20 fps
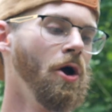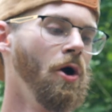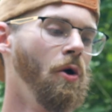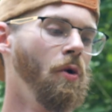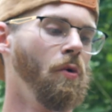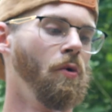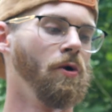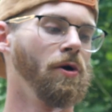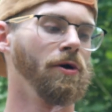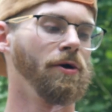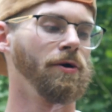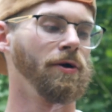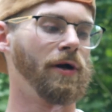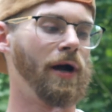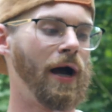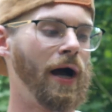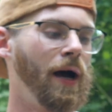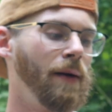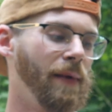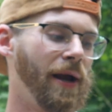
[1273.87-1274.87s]
or
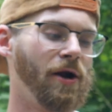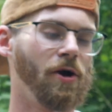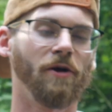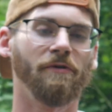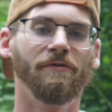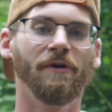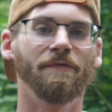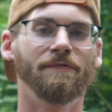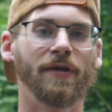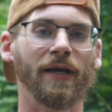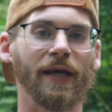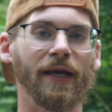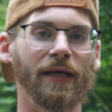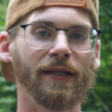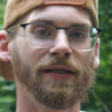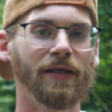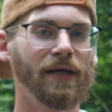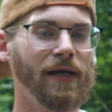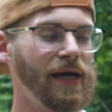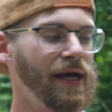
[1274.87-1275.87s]

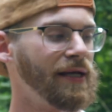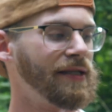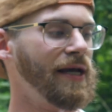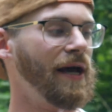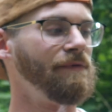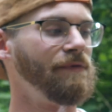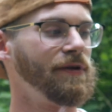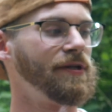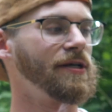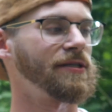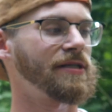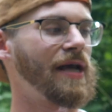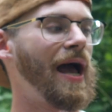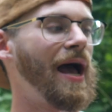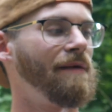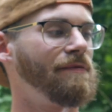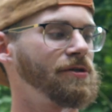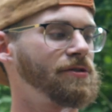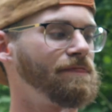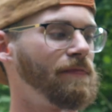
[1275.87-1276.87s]
AR-15. Definitely doesn't
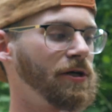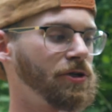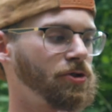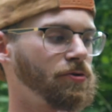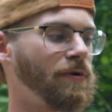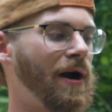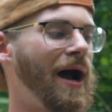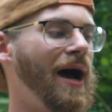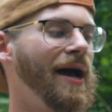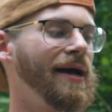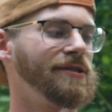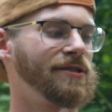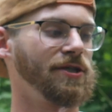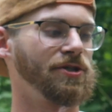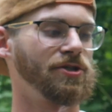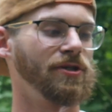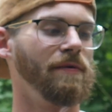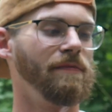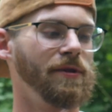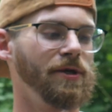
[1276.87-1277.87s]
have as much rise as
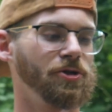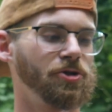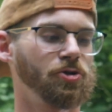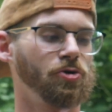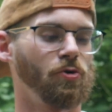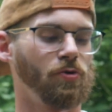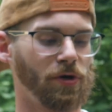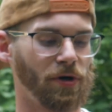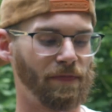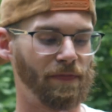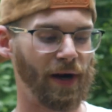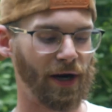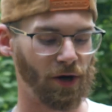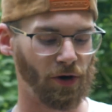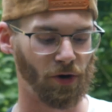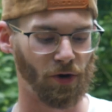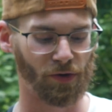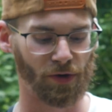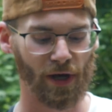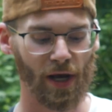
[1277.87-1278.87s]
some of the shorter
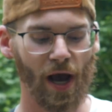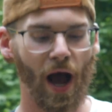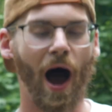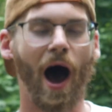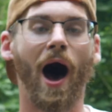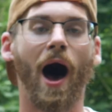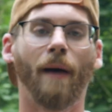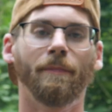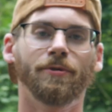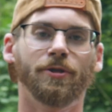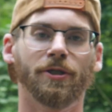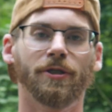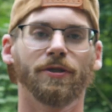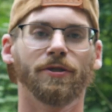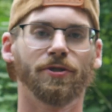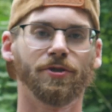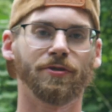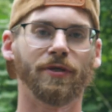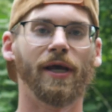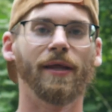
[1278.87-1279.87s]
barreled
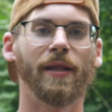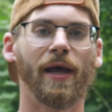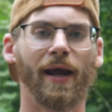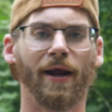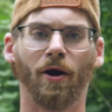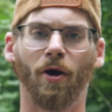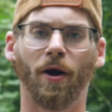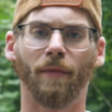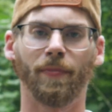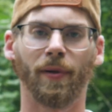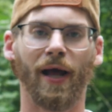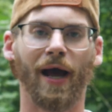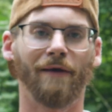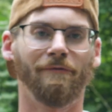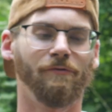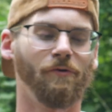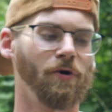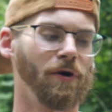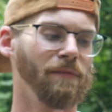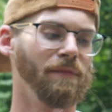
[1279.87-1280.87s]
options in the AR
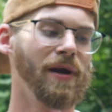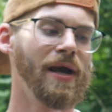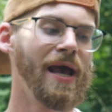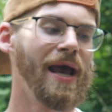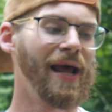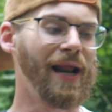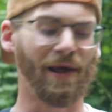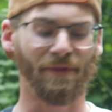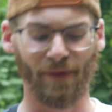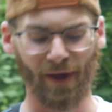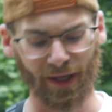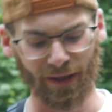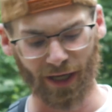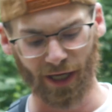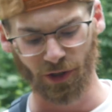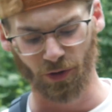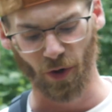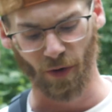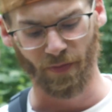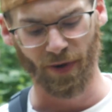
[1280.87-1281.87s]
platform. And I think
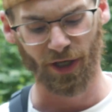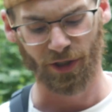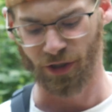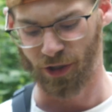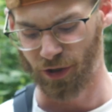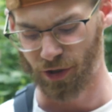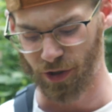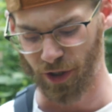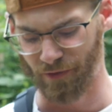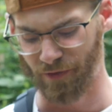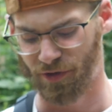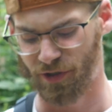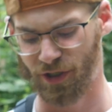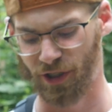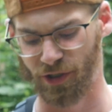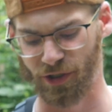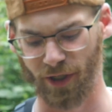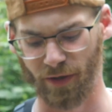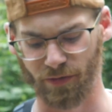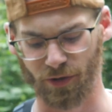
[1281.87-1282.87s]
that's where piston driven
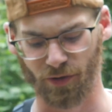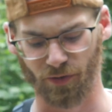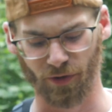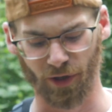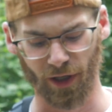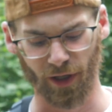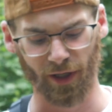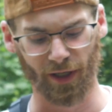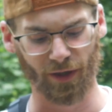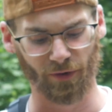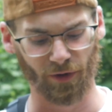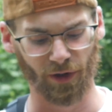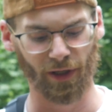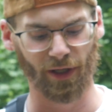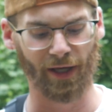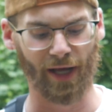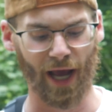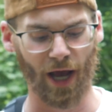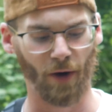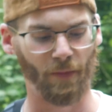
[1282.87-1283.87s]
systems
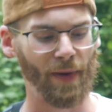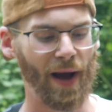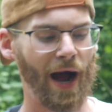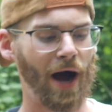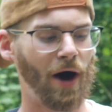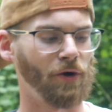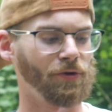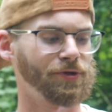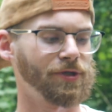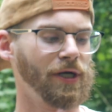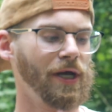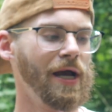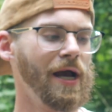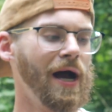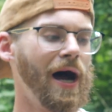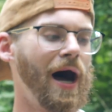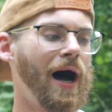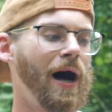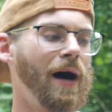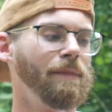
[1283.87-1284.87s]
really help out.
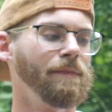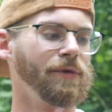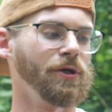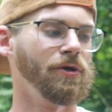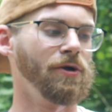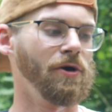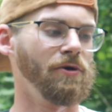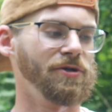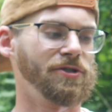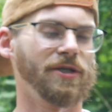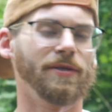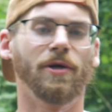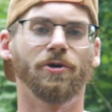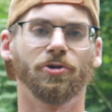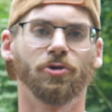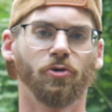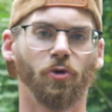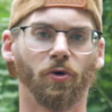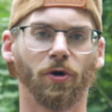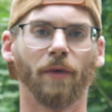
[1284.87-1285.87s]
You know, is in those
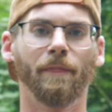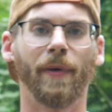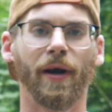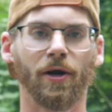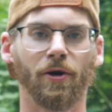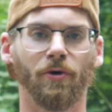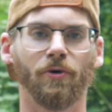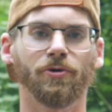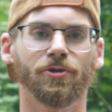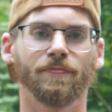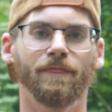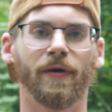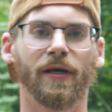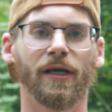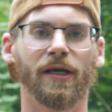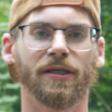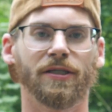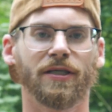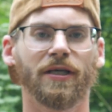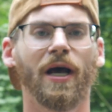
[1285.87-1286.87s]
shorter barrels,
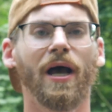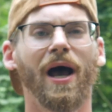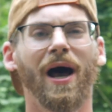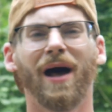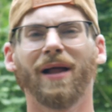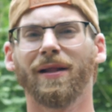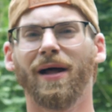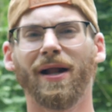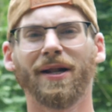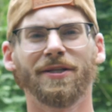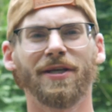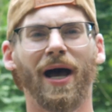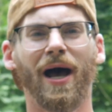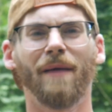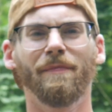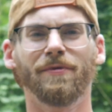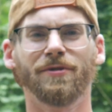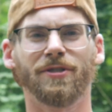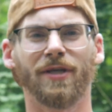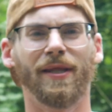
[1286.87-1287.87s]
because a lot of
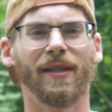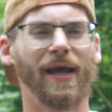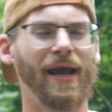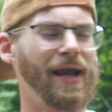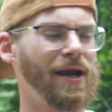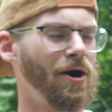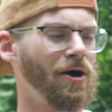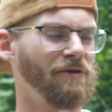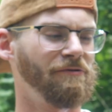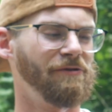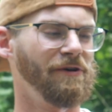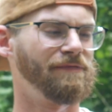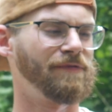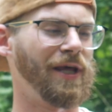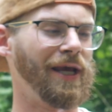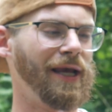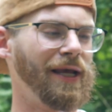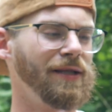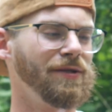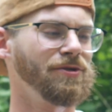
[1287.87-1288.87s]
times in the
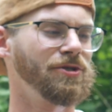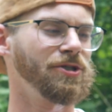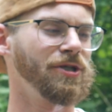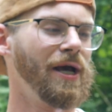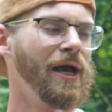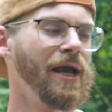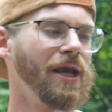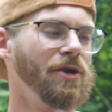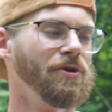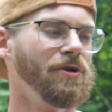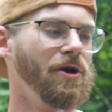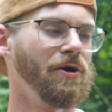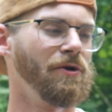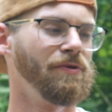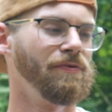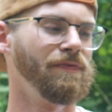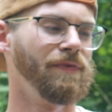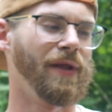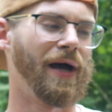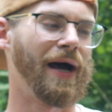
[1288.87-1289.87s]
AR-15s, you know,
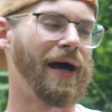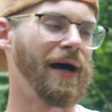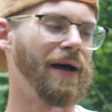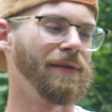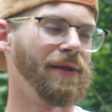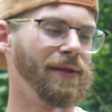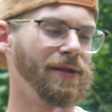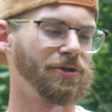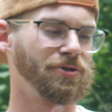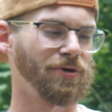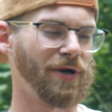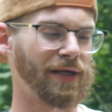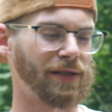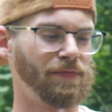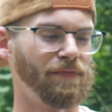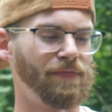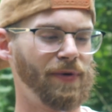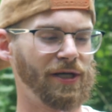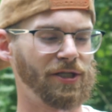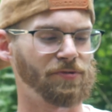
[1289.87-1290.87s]
in the direct
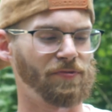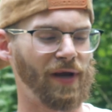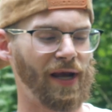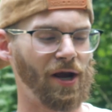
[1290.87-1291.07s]
impingement